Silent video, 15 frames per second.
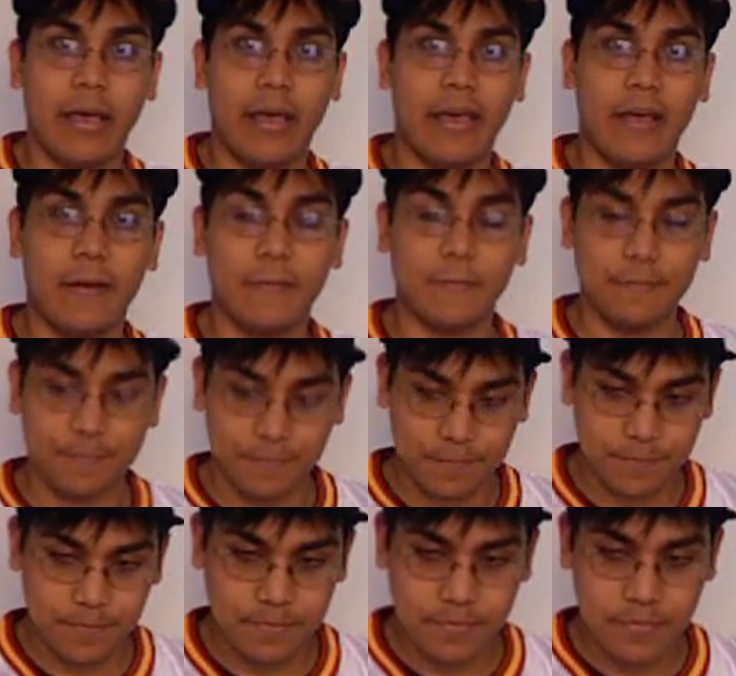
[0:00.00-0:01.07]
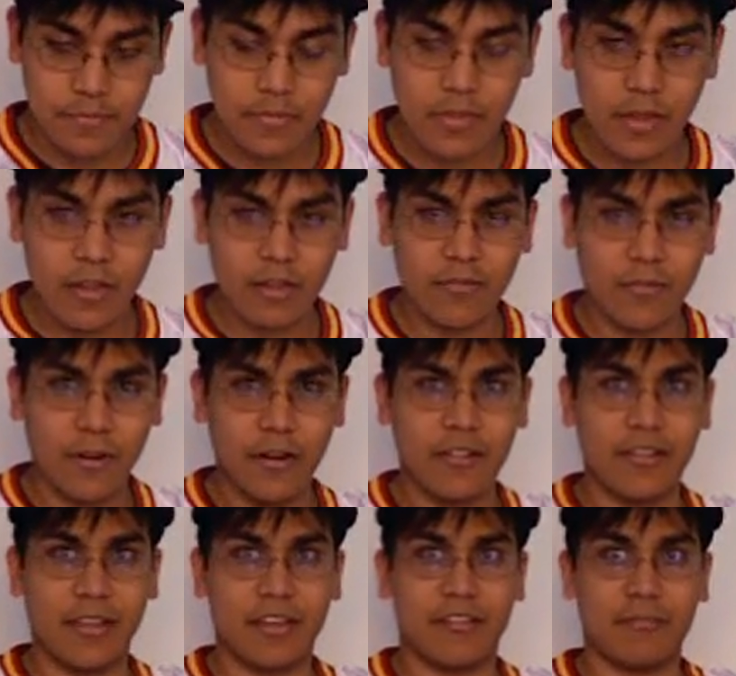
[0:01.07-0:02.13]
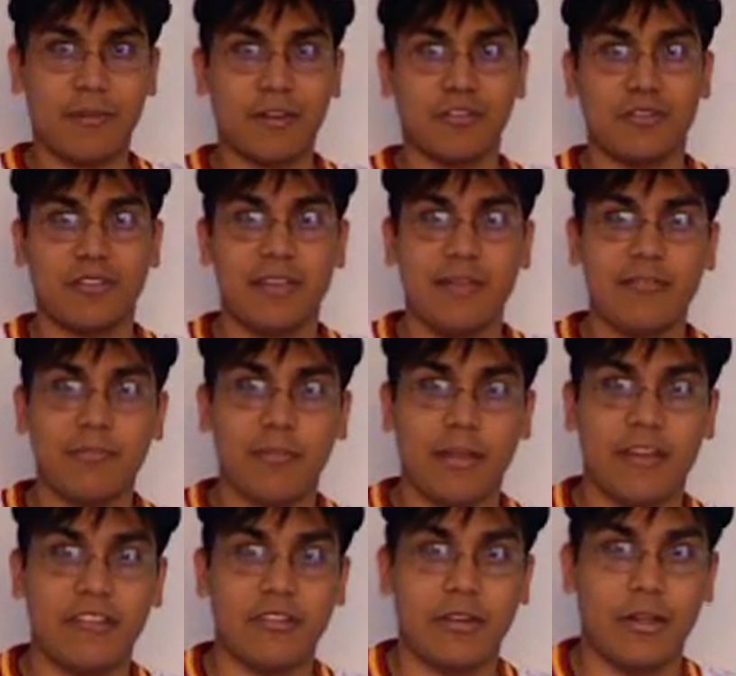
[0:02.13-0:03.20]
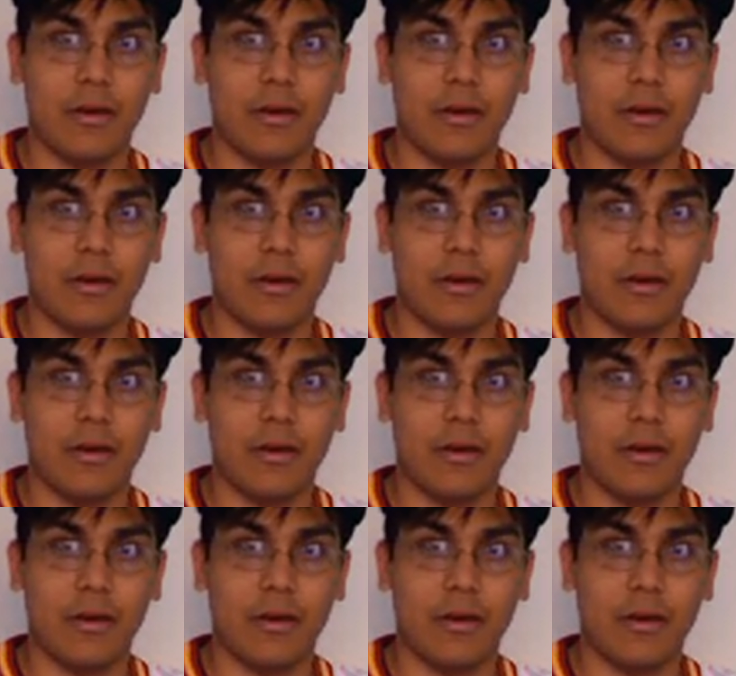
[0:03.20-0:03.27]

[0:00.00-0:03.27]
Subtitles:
And as far as like special teams plays,